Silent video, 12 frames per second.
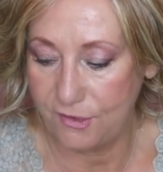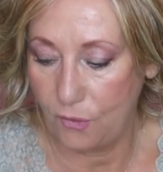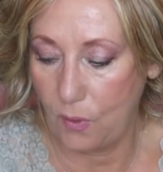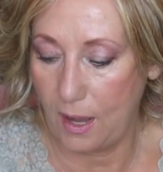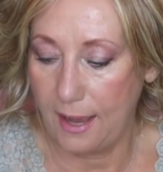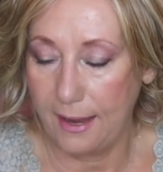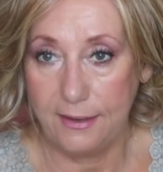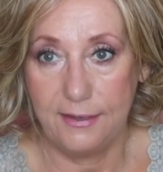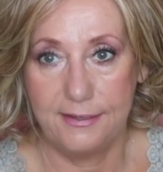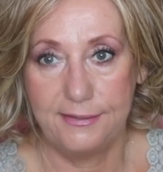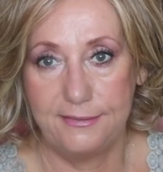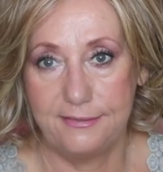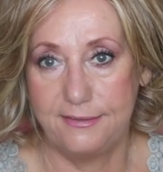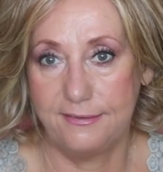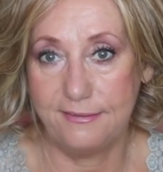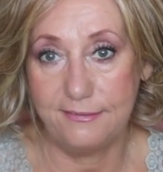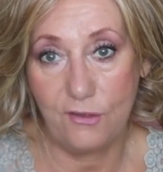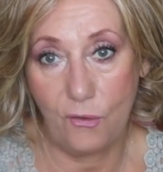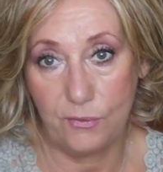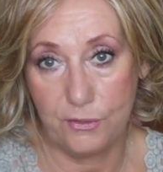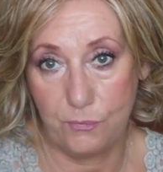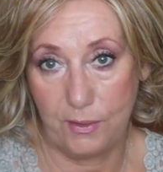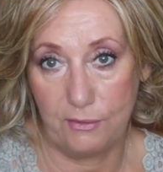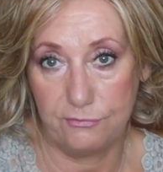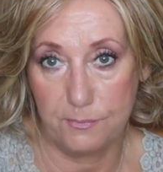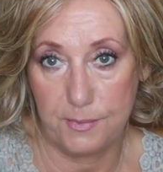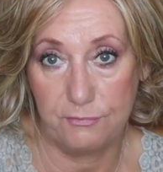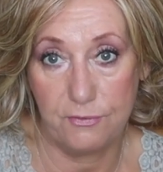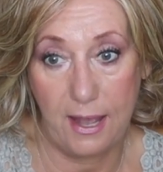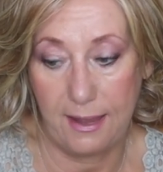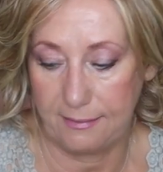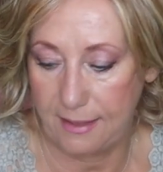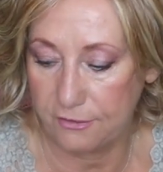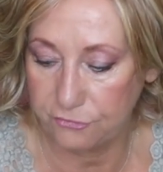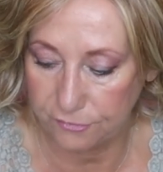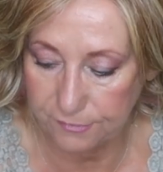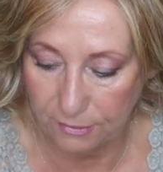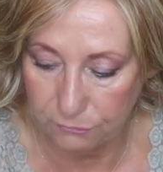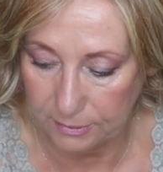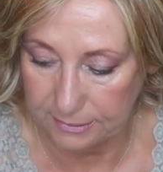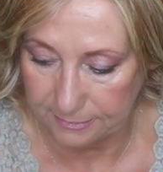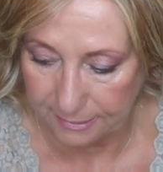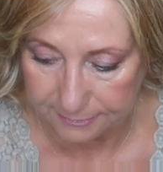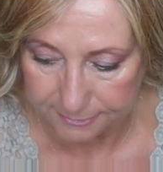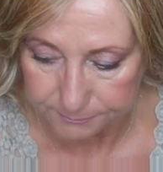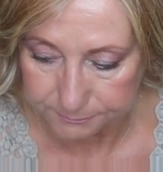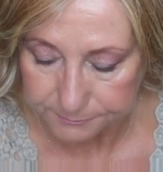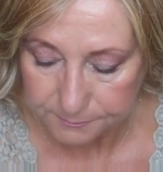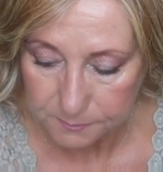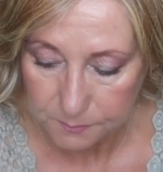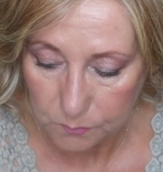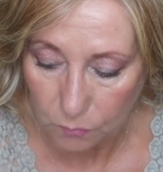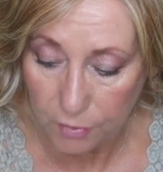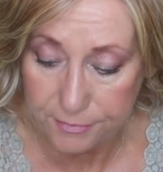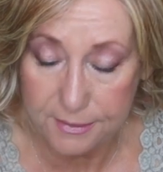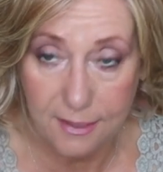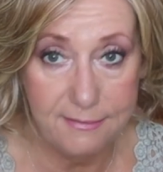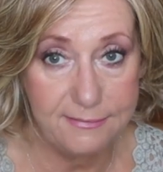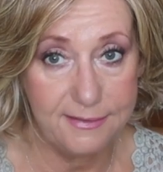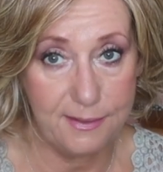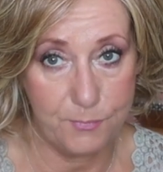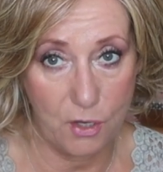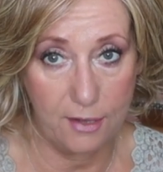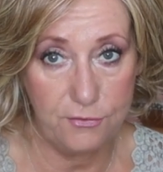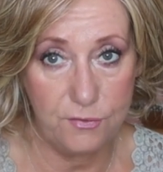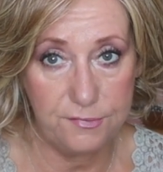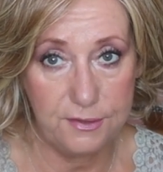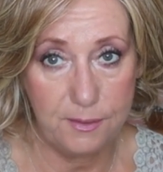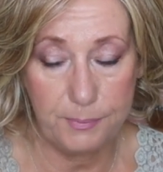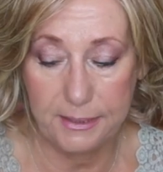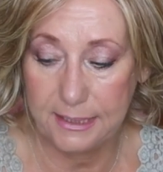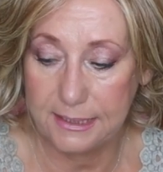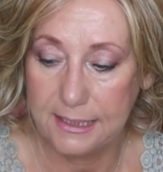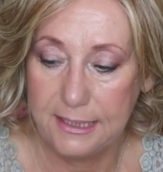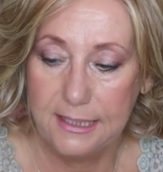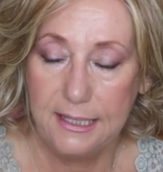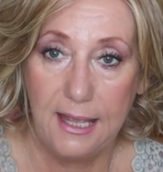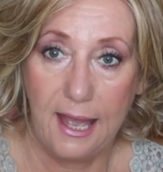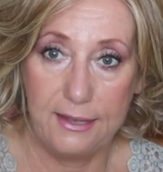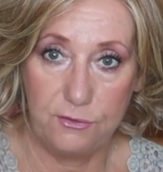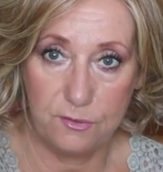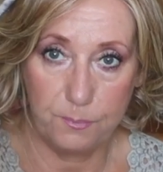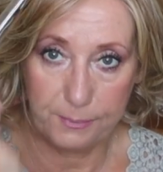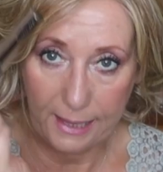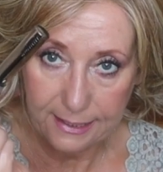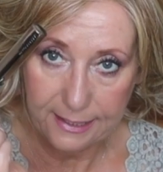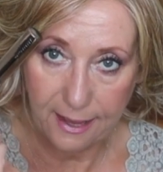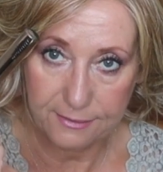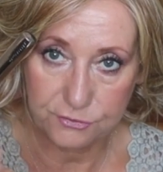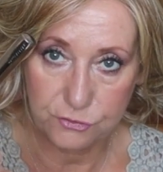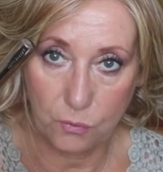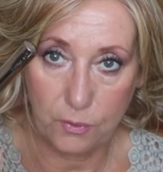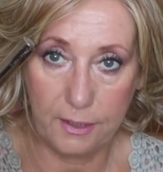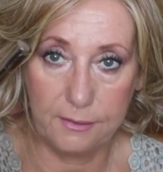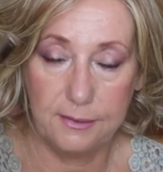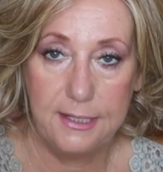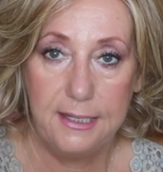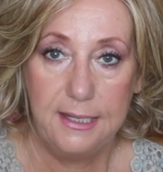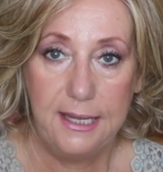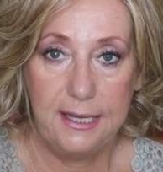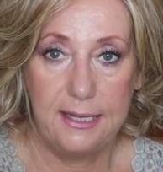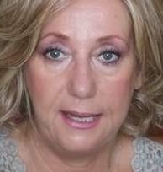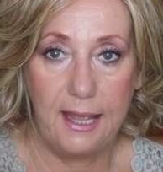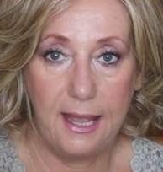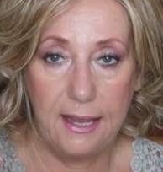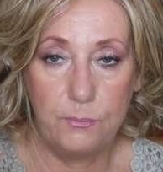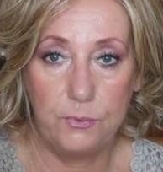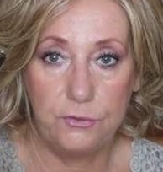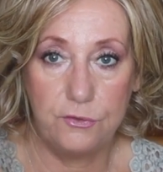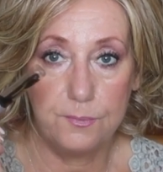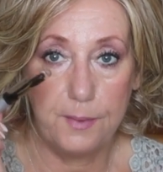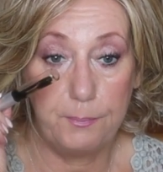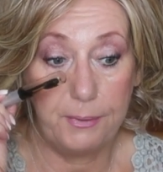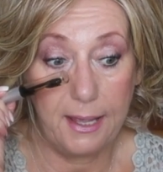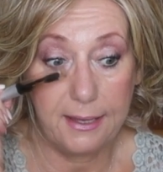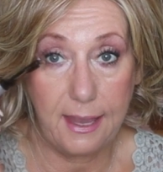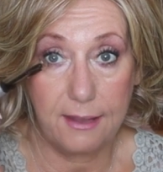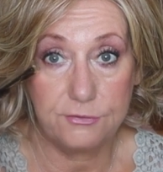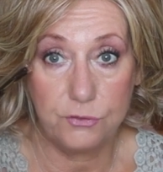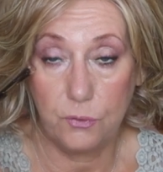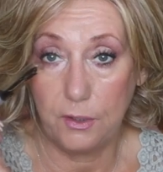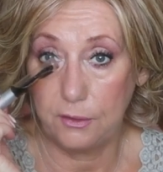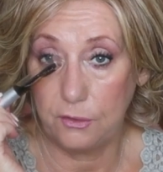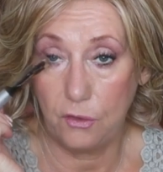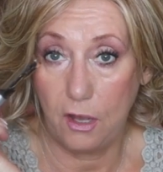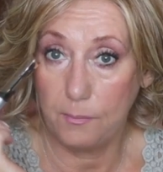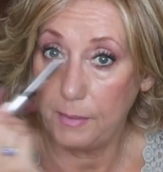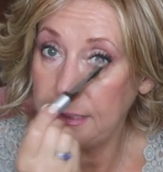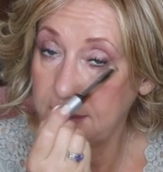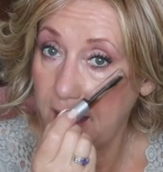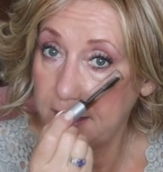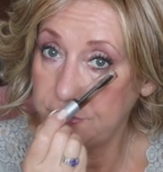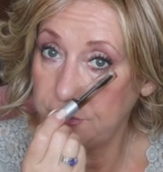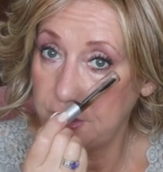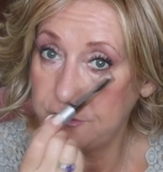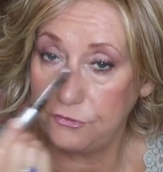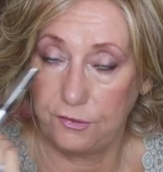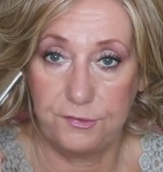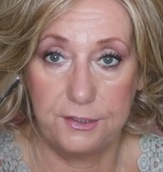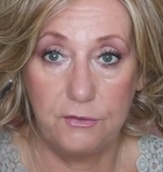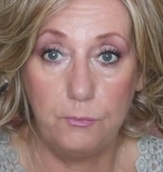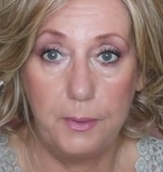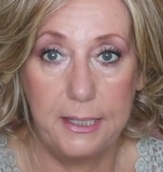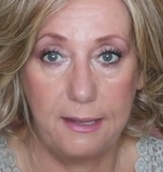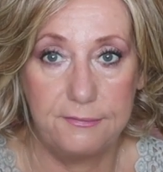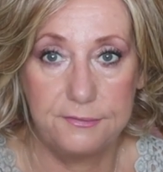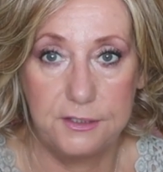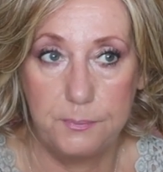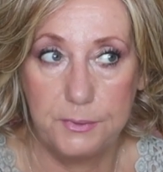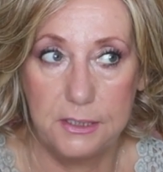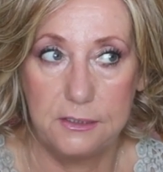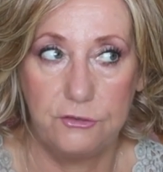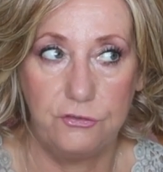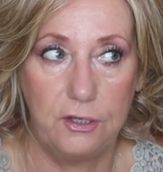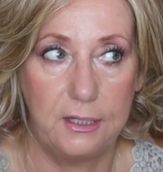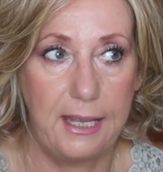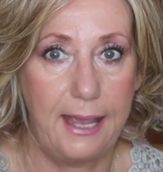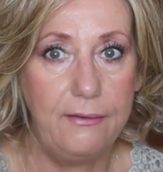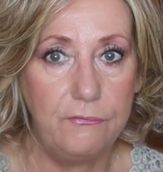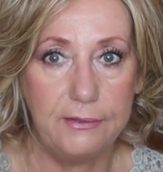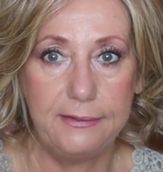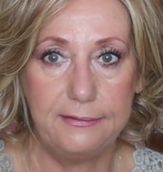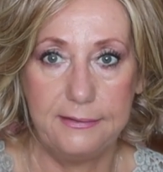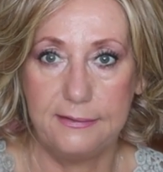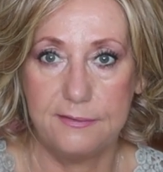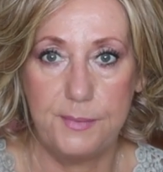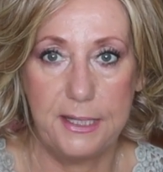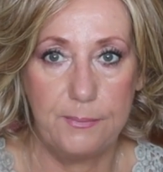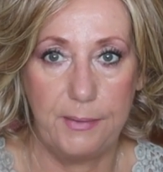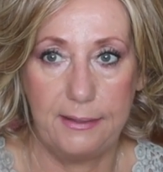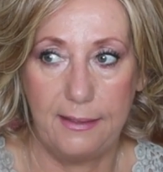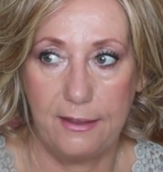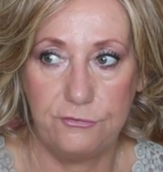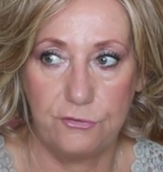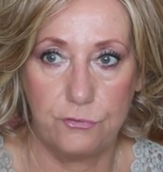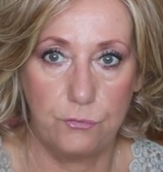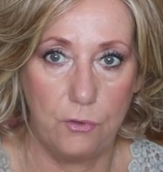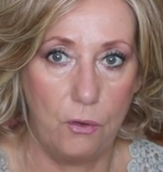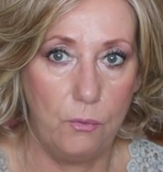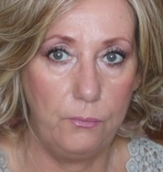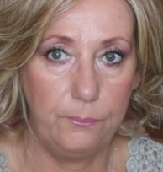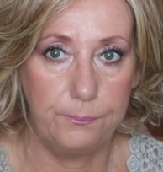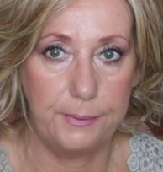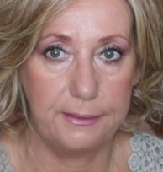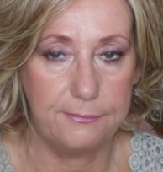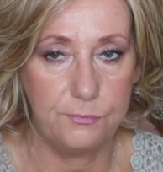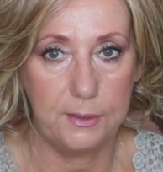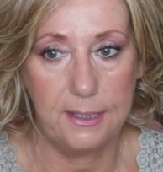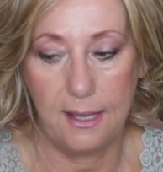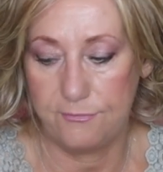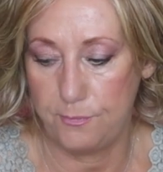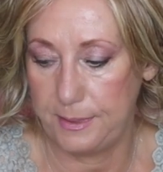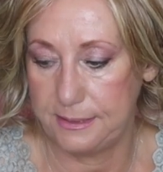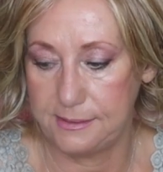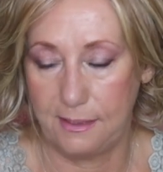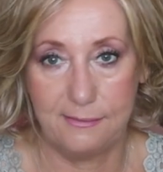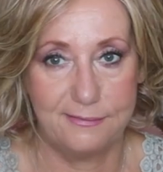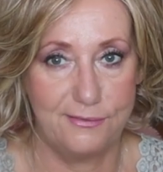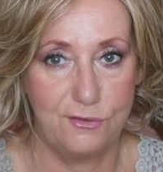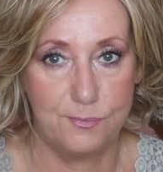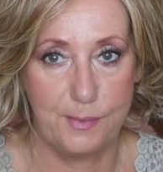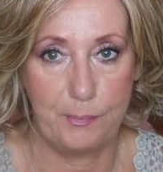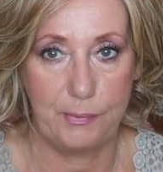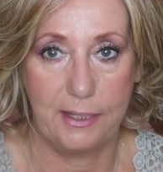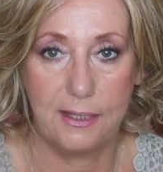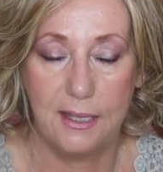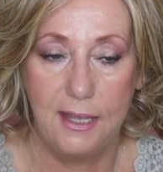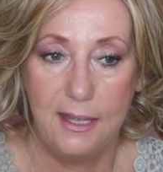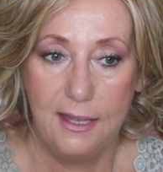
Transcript: So this is a holy grail for me for eyelashes. I really like it. On the nights that I'm not using the Blinq, I use black castor oil, and I will use my black castor oil along my lashes just to give them a nice deep conditioning. I don't really think it's making my lashes grow, but it's really hard for me to tell because I use my Blinq.